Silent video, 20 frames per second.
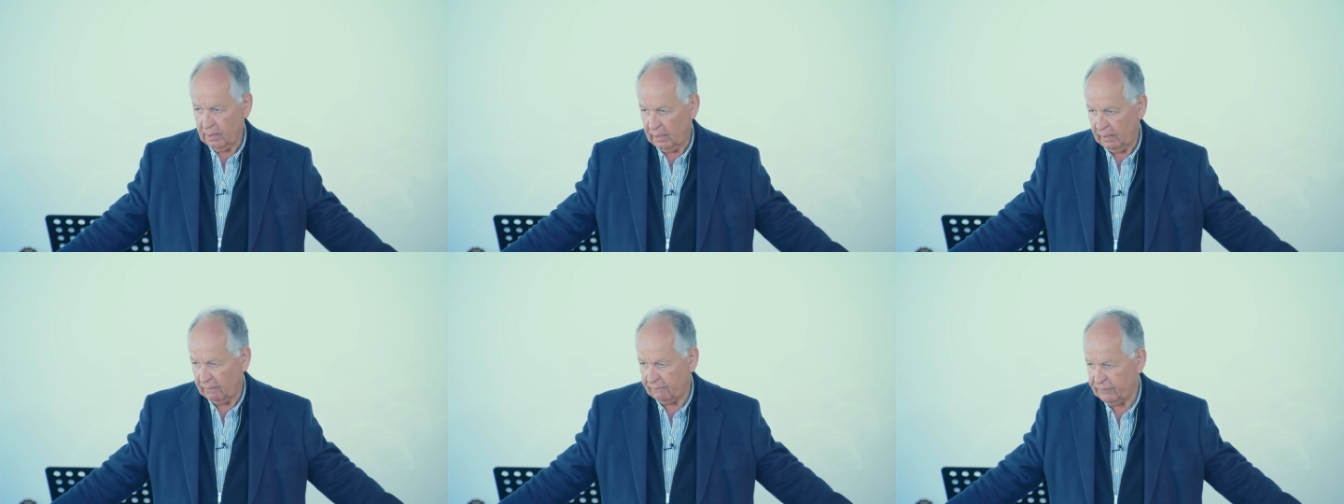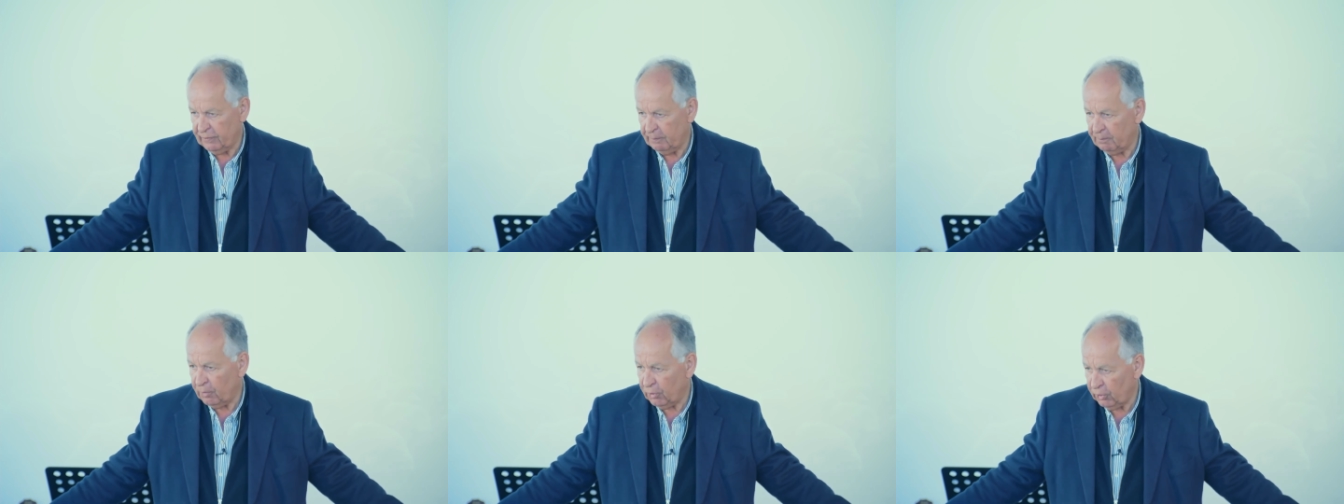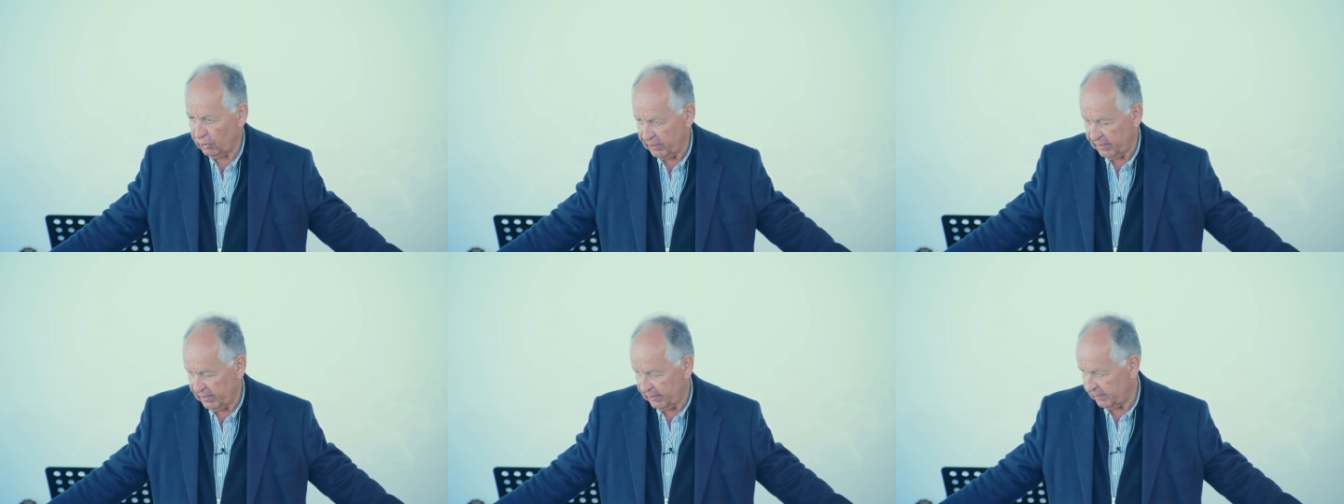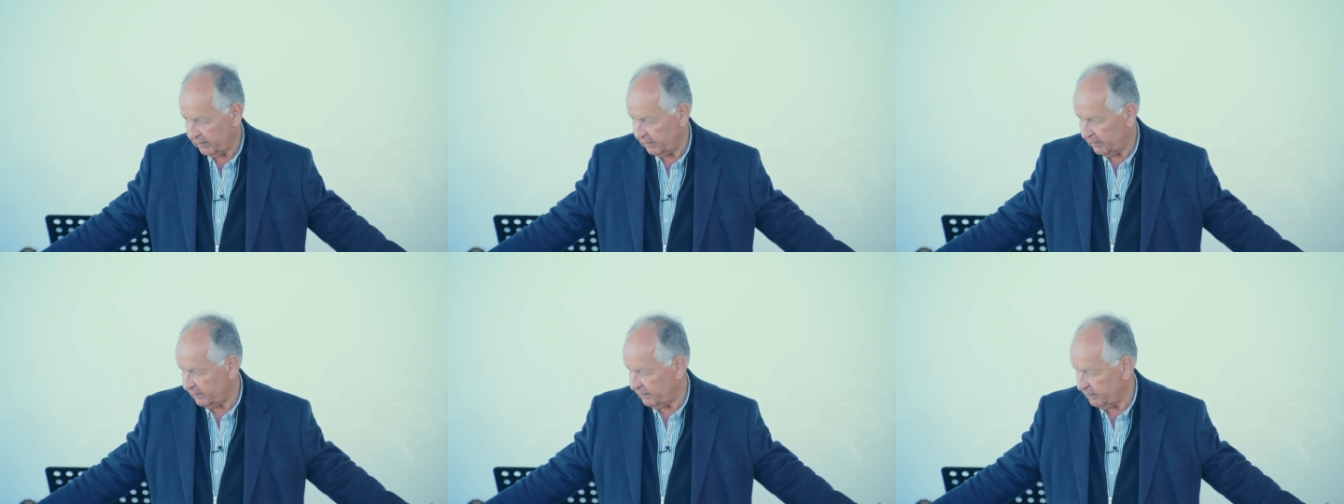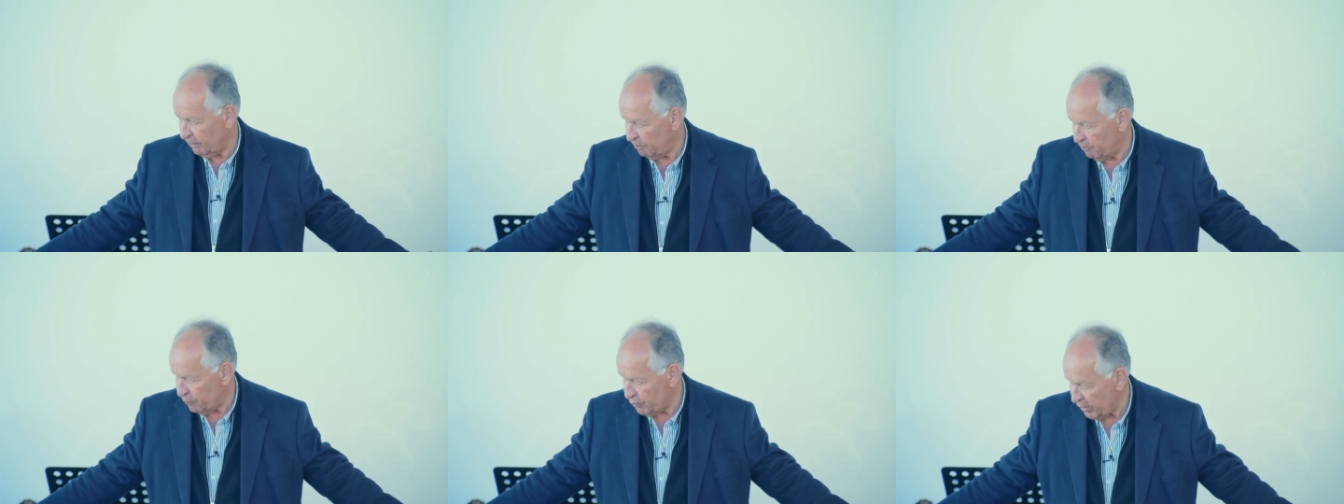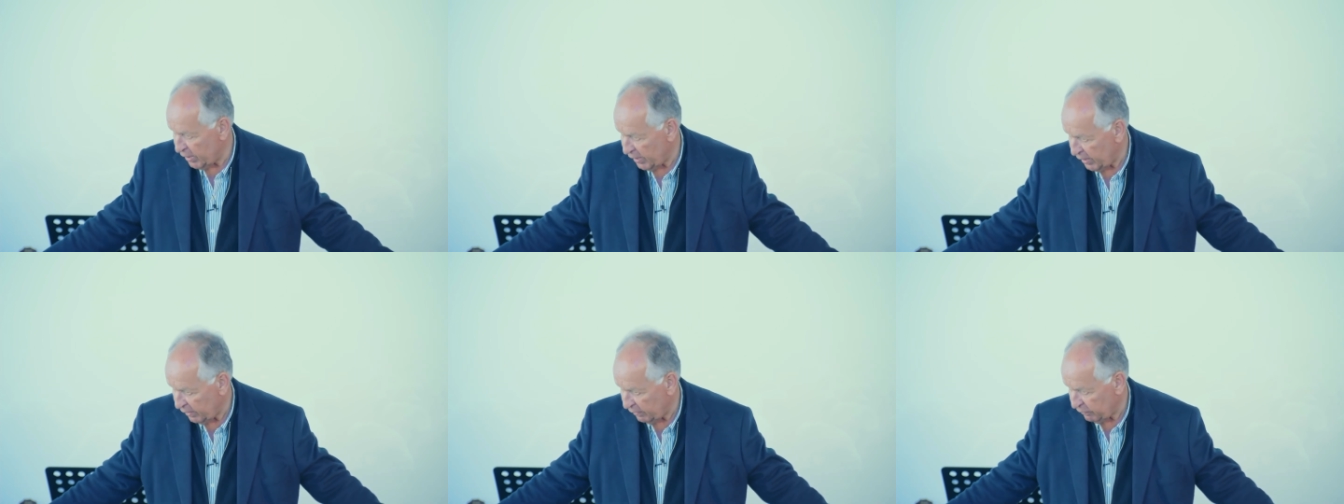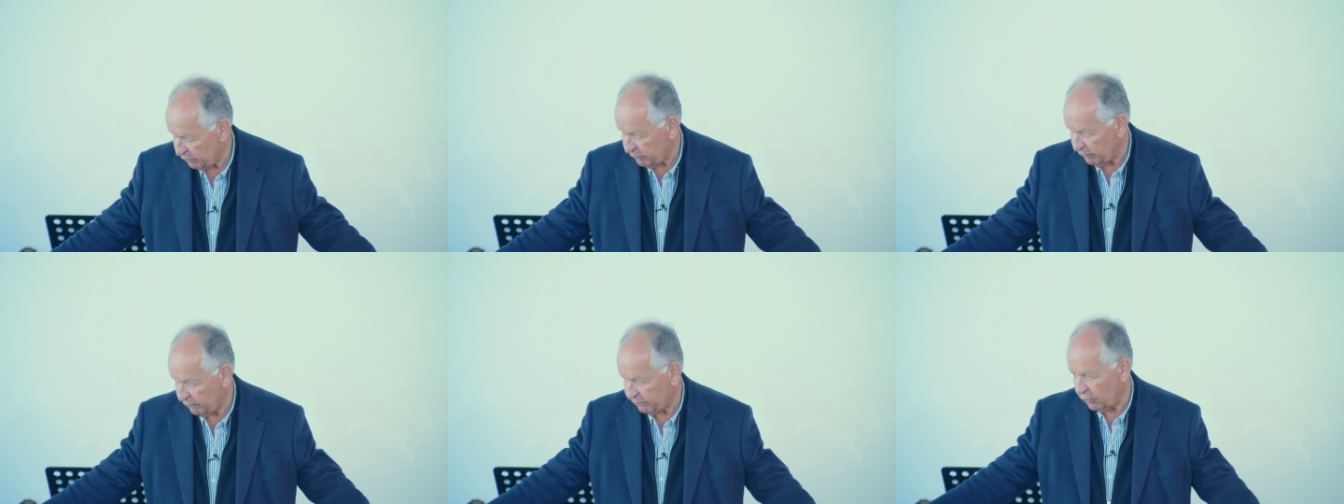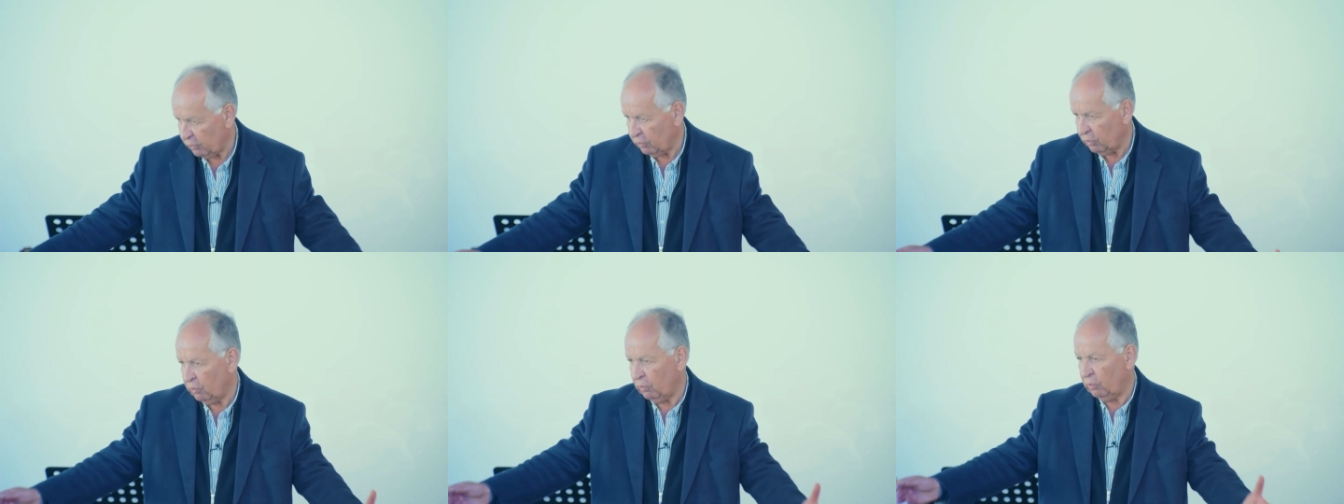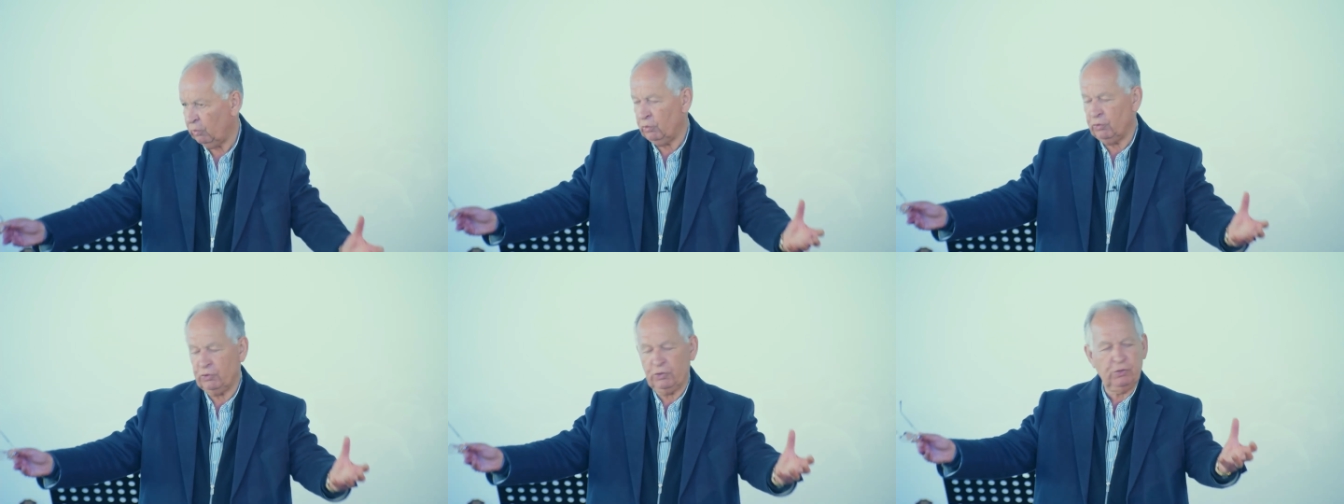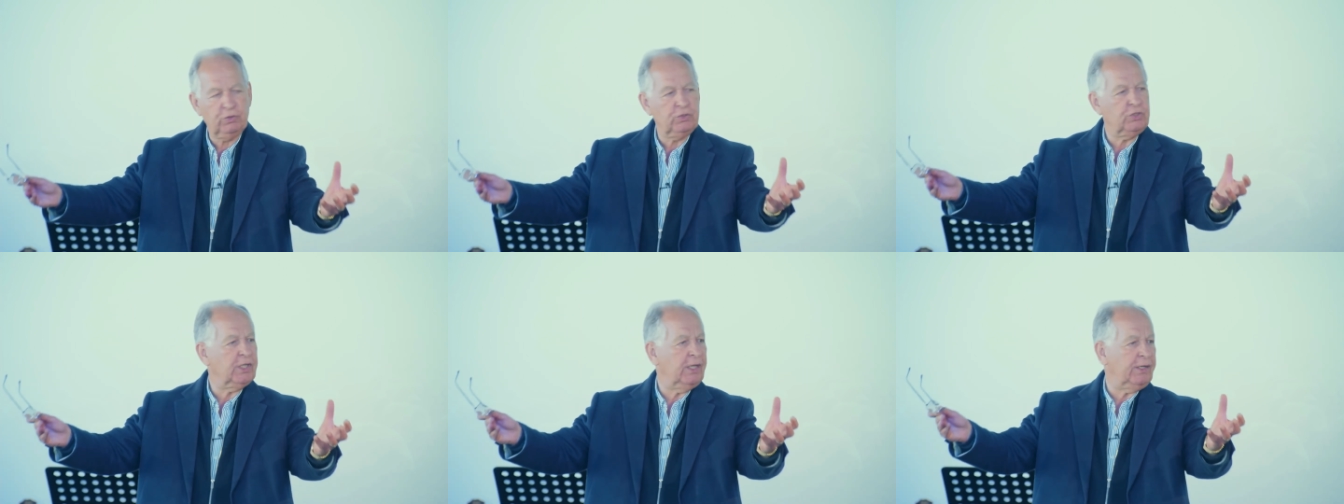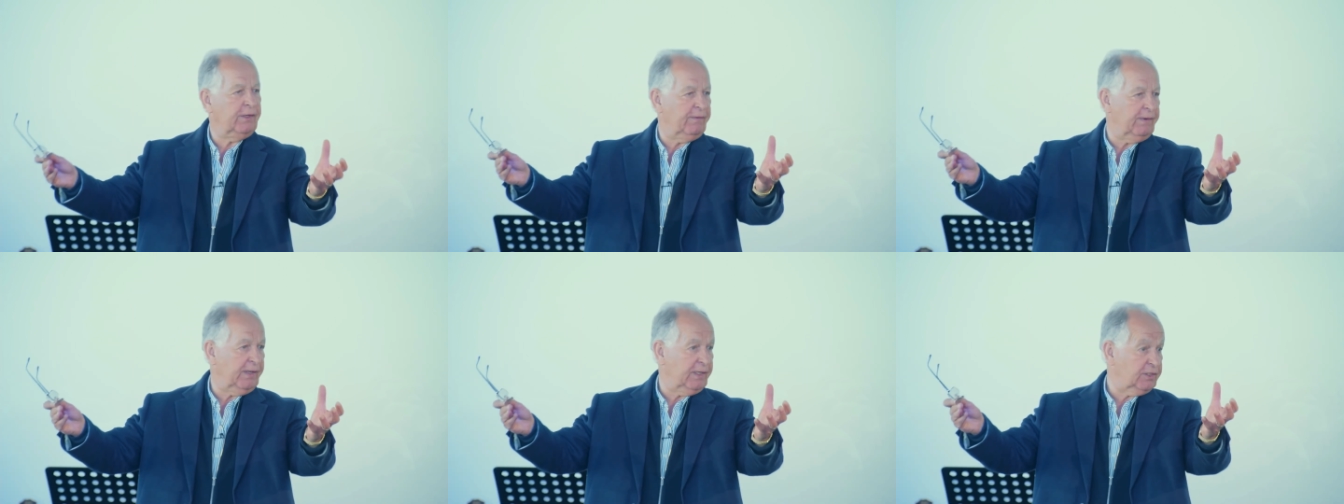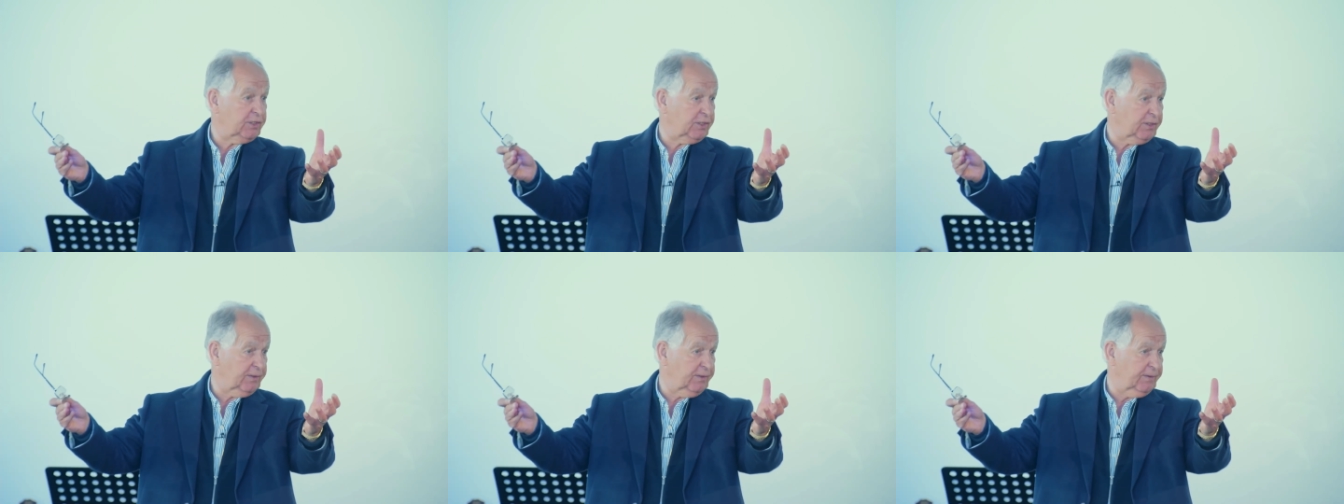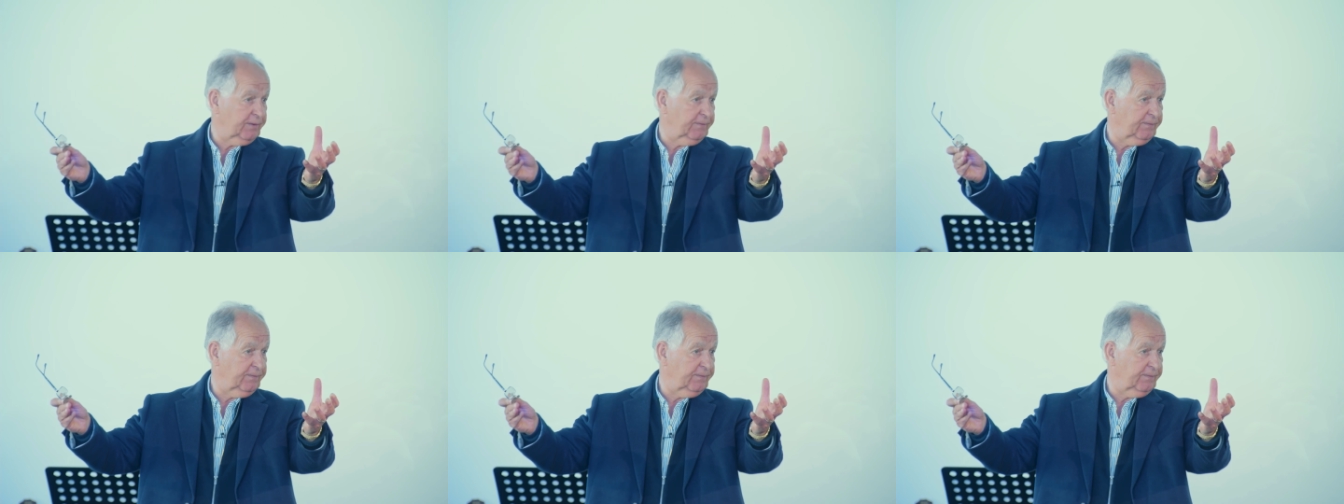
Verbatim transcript: of the morning, the birth of a whole new generation.